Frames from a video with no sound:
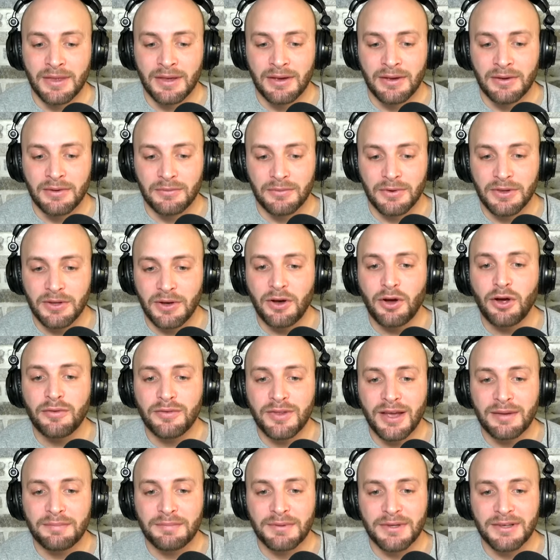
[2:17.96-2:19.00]
with all of
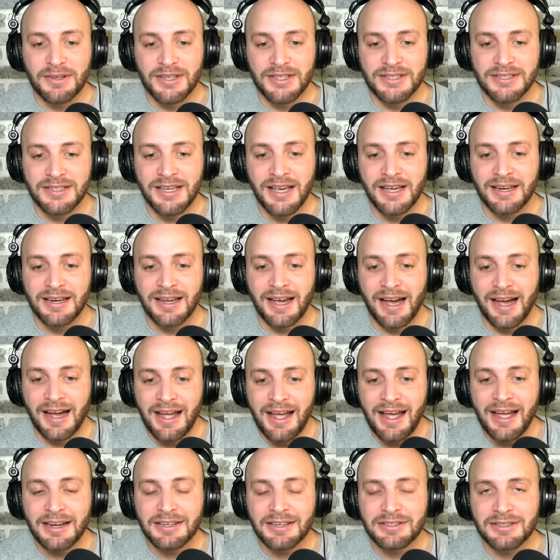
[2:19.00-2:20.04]
that being said, I
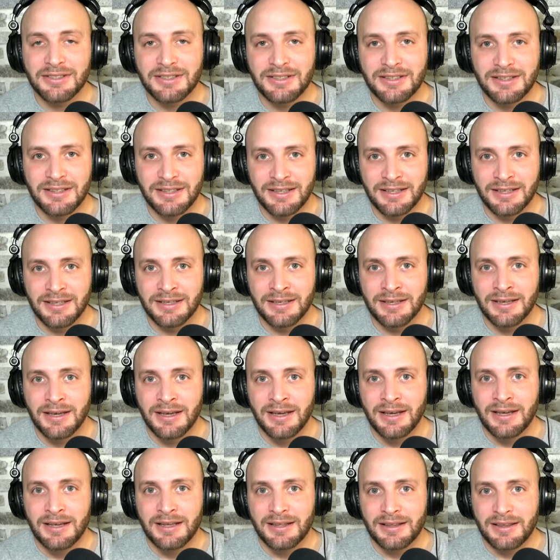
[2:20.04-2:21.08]
actually think
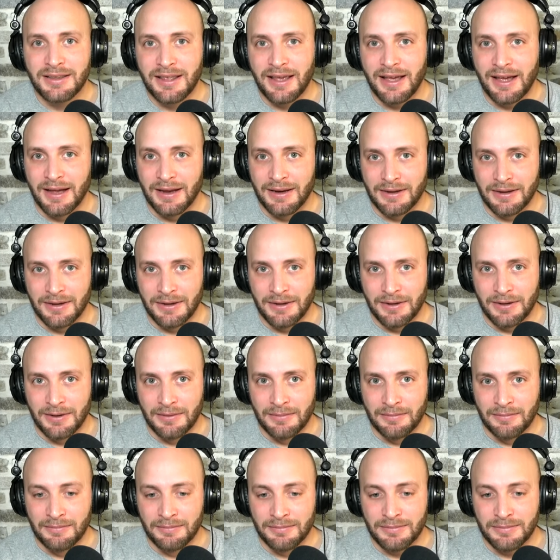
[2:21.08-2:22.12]
that
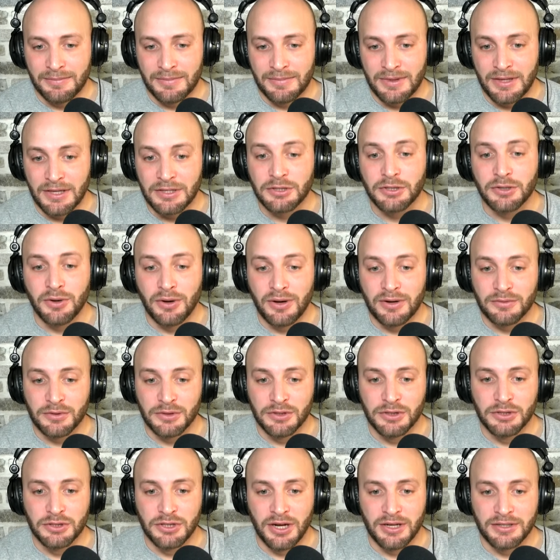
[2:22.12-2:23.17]
they should go after
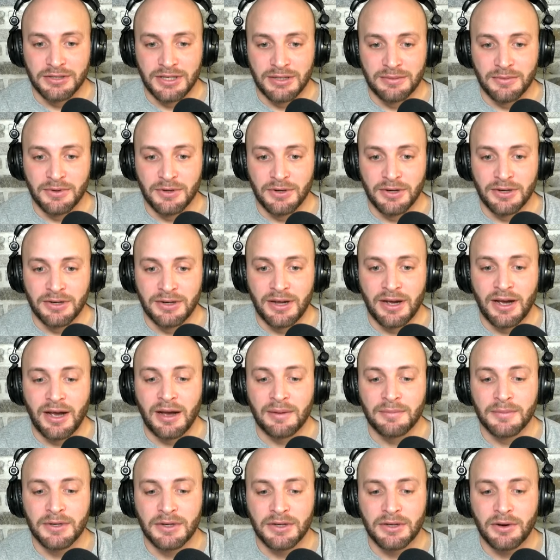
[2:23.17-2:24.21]
Dejounte Murray. Now,
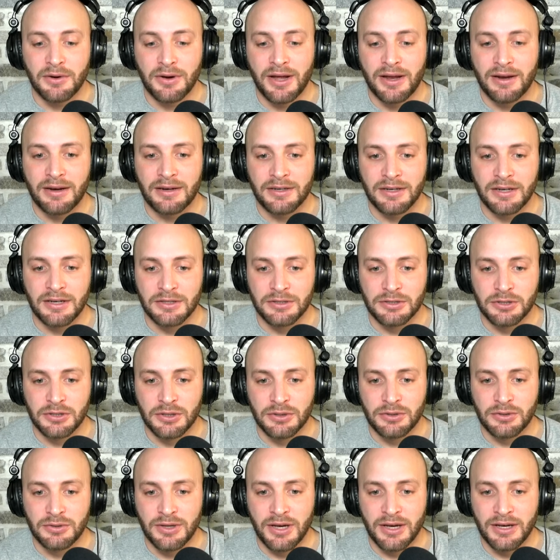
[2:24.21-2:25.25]
I'm going to go ahead and show
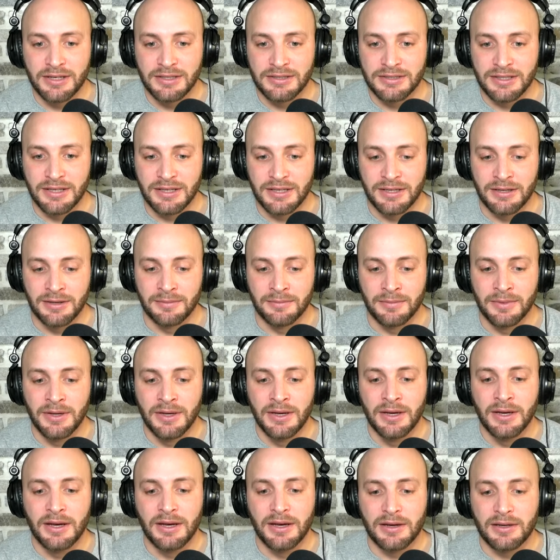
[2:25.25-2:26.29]
you guys a
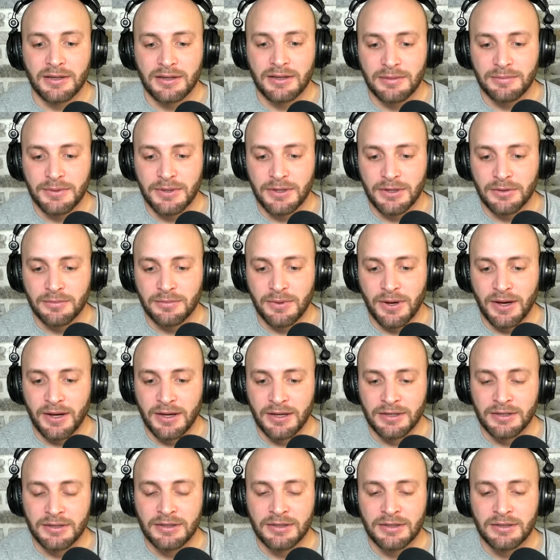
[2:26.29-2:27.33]
clip here
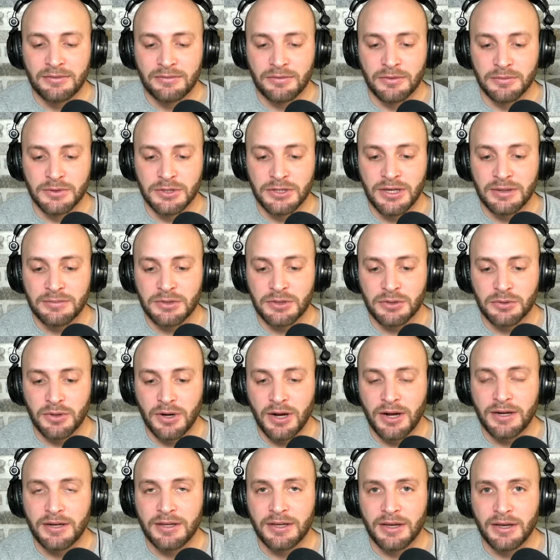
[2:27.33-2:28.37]
from Shams
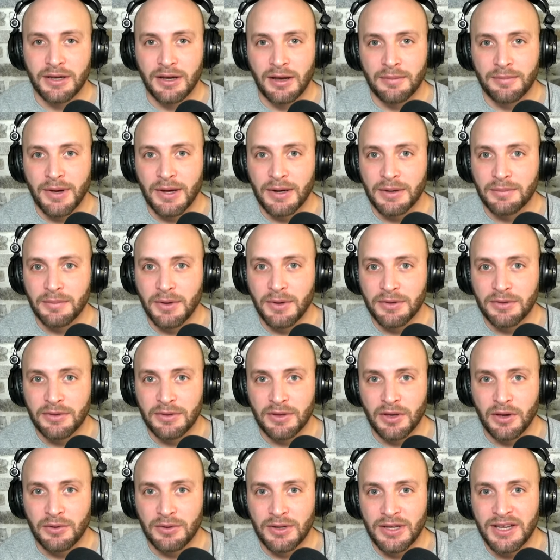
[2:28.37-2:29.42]
Charania about a month
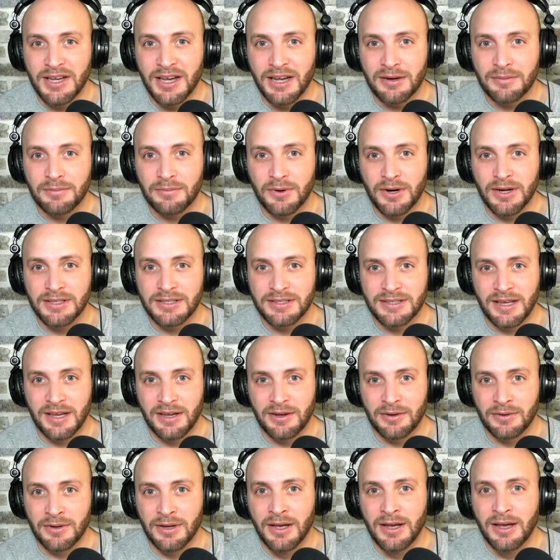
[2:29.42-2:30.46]
ago, and he kind of breaks
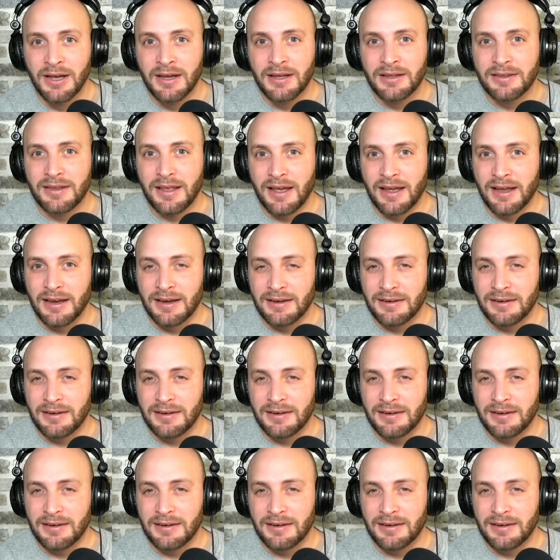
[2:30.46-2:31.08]
down that,